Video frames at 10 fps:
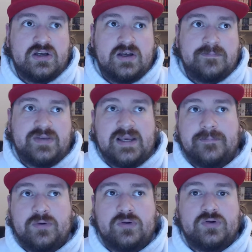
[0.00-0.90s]

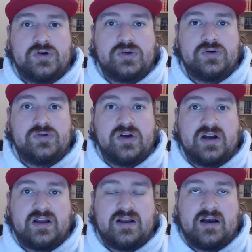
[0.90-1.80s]
people who
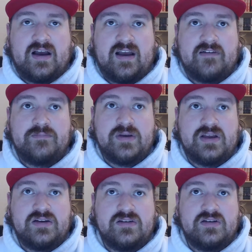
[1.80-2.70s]
have
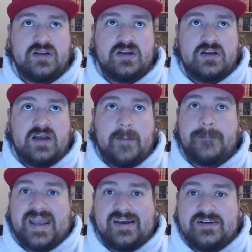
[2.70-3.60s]
been
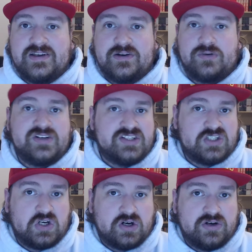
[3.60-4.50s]
abandoned or
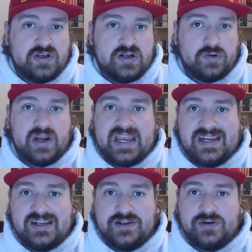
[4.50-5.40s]
discarded or
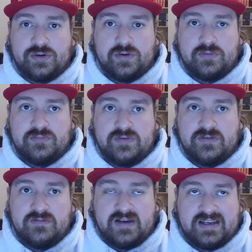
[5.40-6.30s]
hated or
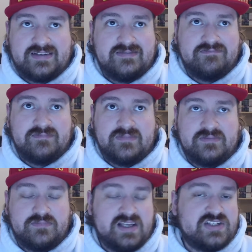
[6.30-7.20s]
like
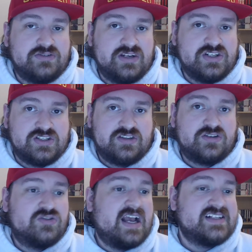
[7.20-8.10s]
basically
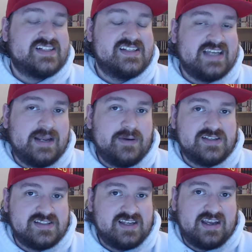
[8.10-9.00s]
just cast aside by
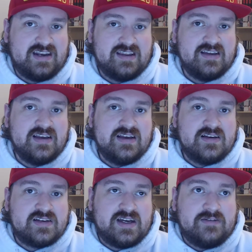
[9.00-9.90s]
society,
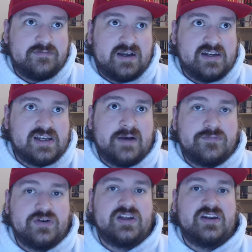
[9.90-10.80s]
kind of finding
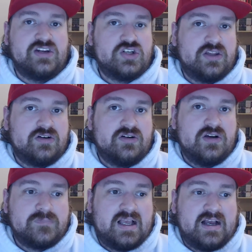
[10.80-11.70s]
comfort in each other
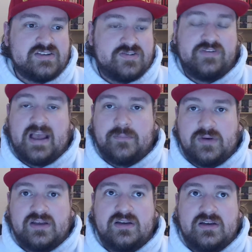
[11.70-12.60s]
as a
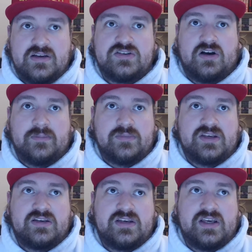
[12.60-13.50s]
family. So
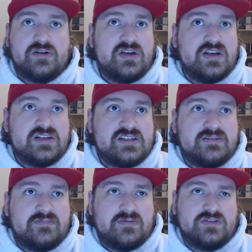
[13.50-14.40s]
I'm curious.
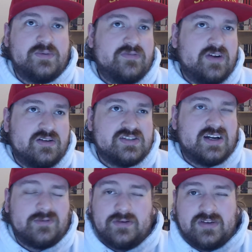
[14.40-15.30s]
To be fair, it's
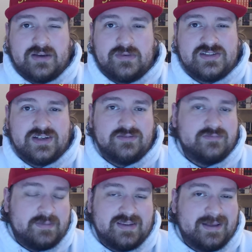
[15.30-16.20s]
not a real family, so
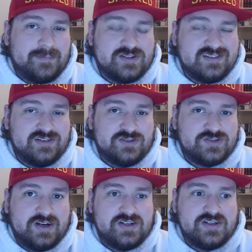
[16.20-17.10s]
I mean that part's a little
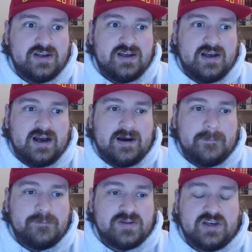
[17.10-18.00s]
strange,
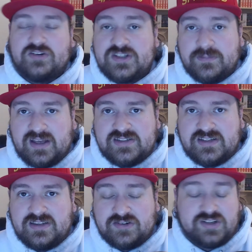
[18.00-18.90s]
but the art's
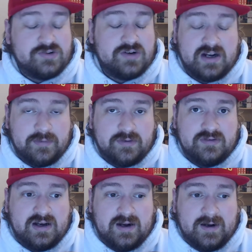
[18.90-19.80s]
amazing. The art's incredible.
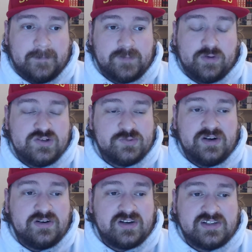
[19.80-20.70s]
I always
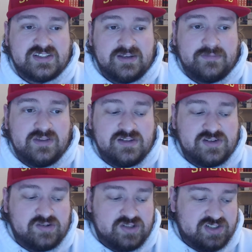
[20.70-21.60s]
wondered, because some of the
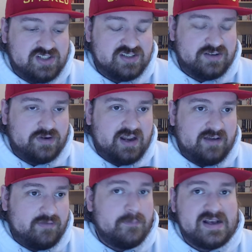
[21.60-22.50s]
doujinshis I've read
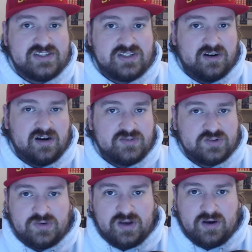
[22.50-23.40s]
have amazing art, I was
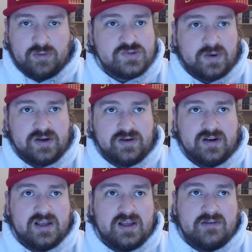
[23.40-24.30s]
always wondered,
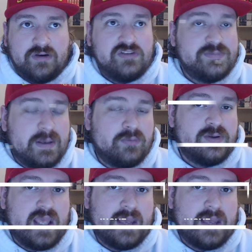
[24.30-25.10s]
well, if these people became